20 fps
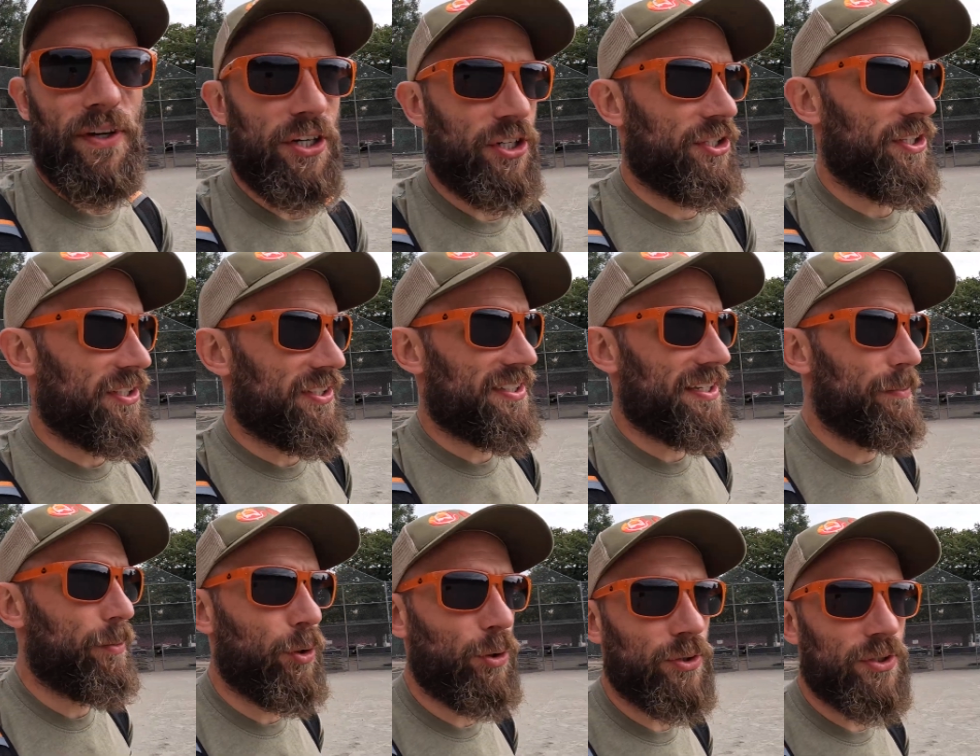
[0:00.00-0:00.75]
finished at
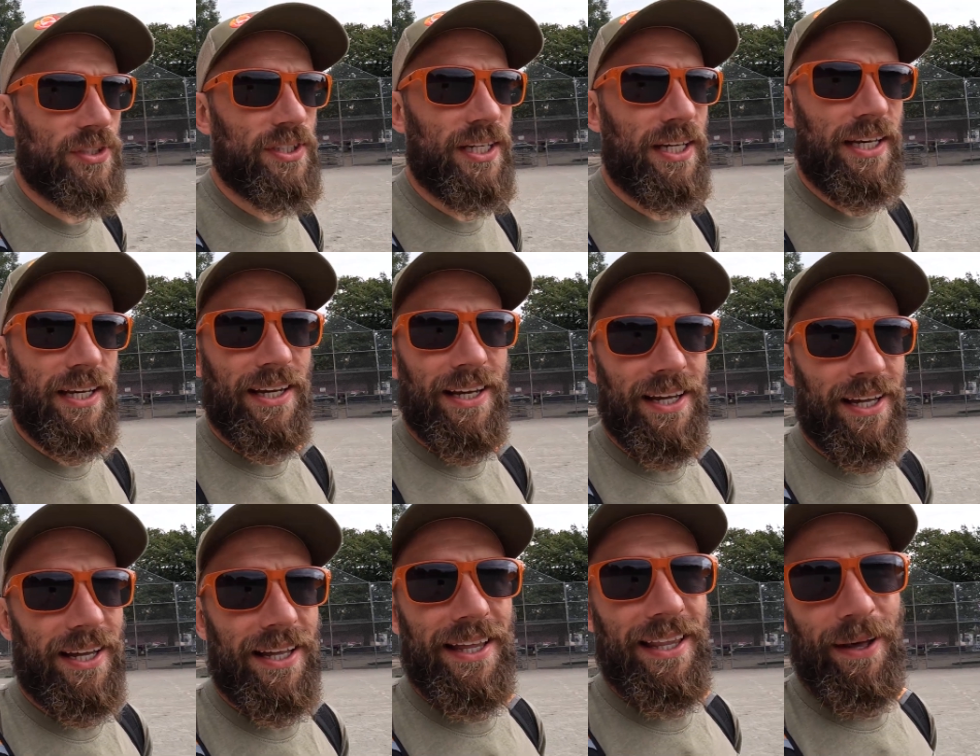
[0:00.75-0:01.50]
Simo's.
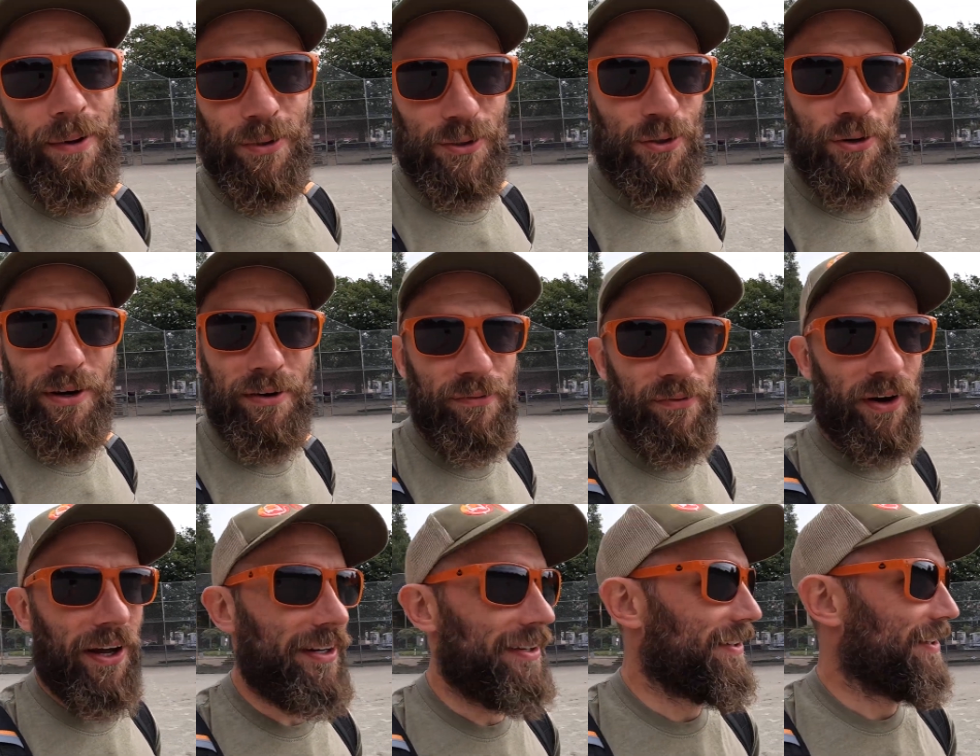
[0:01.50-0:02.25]
That was great
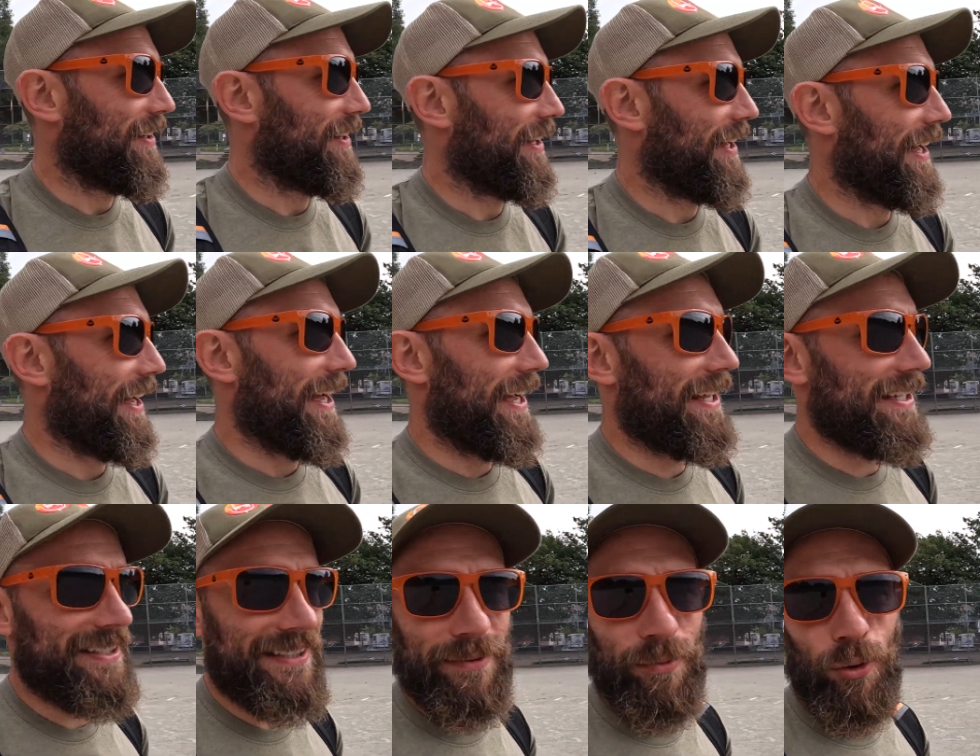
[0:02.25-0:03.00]
fun.
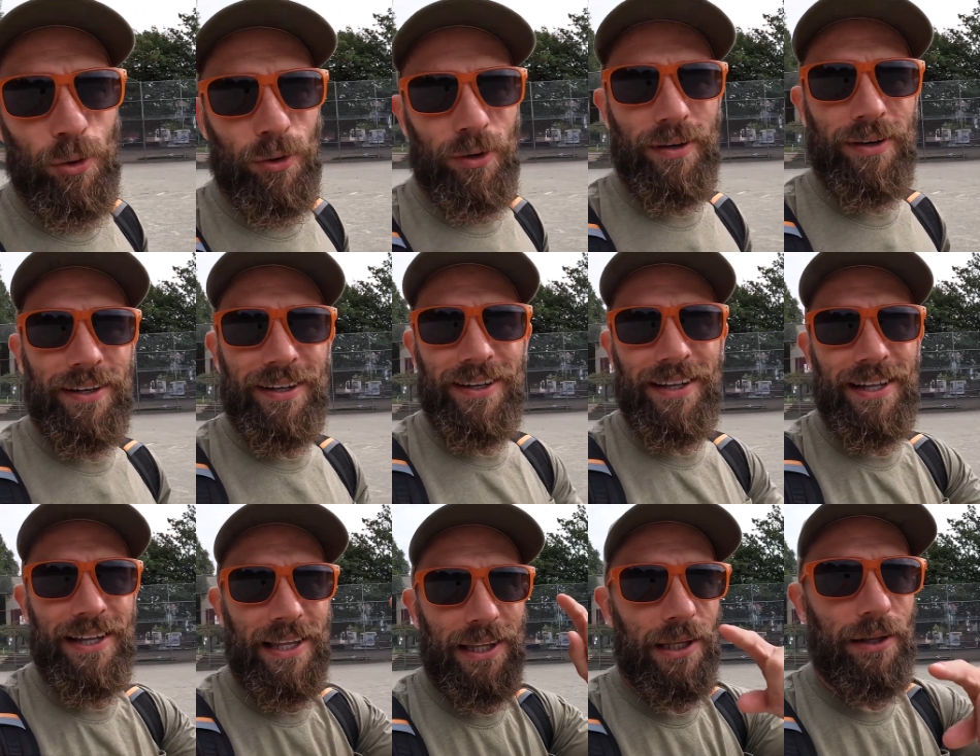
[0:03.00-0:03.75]
Uh, Simo,
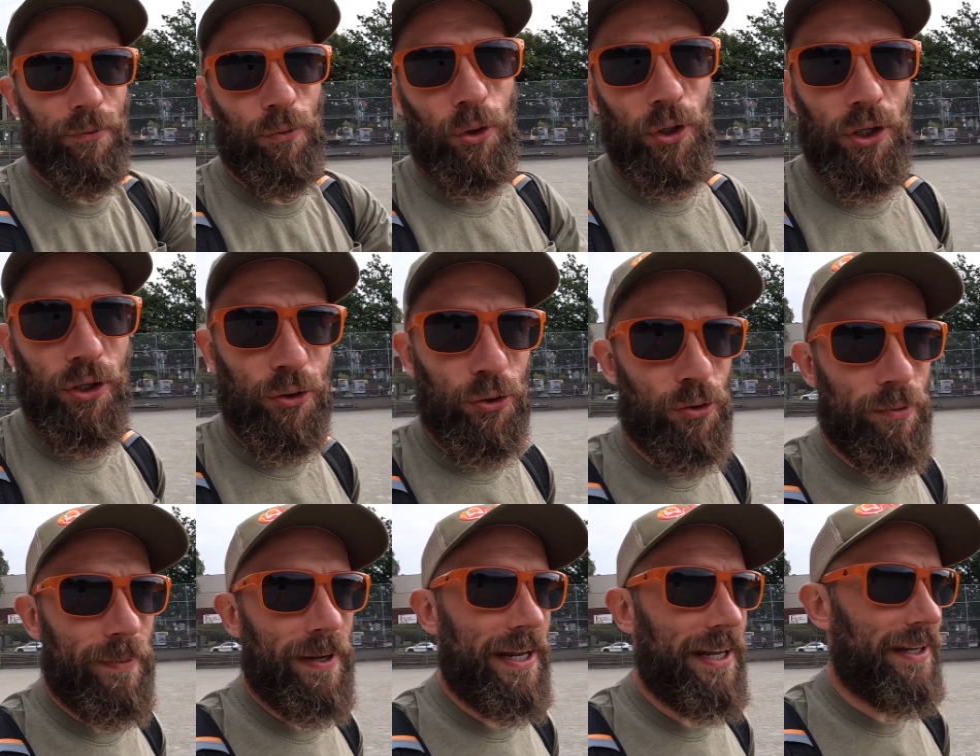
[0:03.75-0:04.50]
love what you're
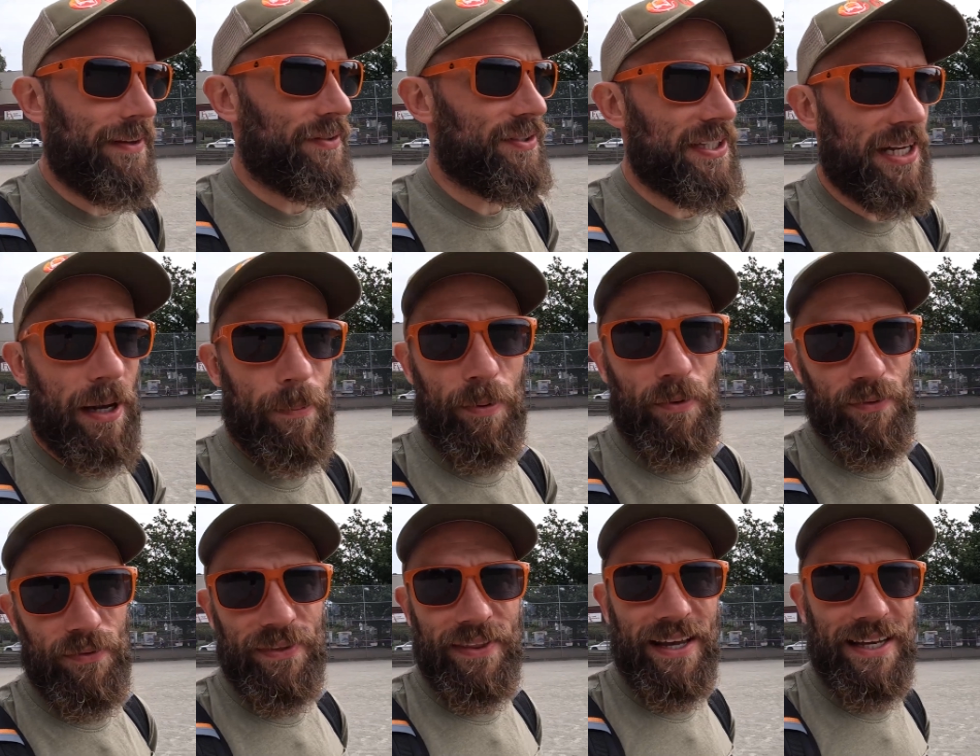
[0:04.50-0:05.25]
doing, mate. You've set up
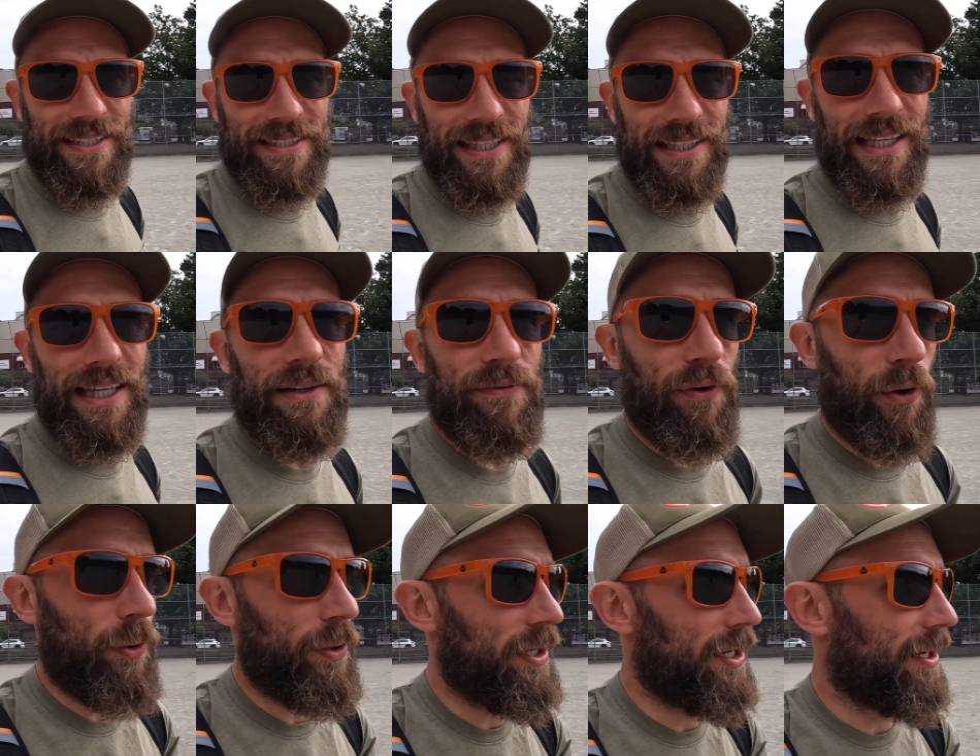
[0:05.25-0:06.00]
a fantastic
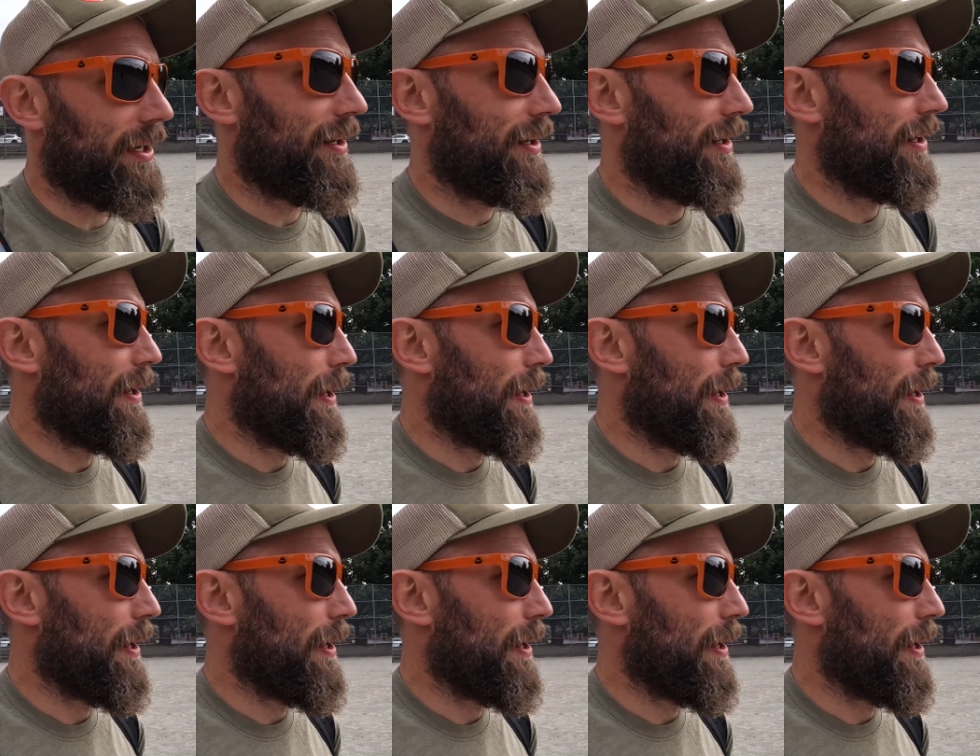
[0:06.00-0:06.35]
life out here.